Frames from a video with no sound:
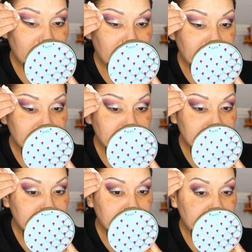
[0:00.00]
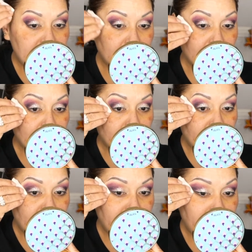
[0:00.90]
and just make a
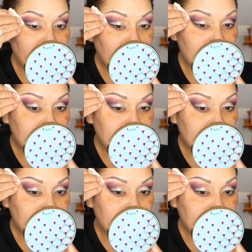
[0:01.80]
very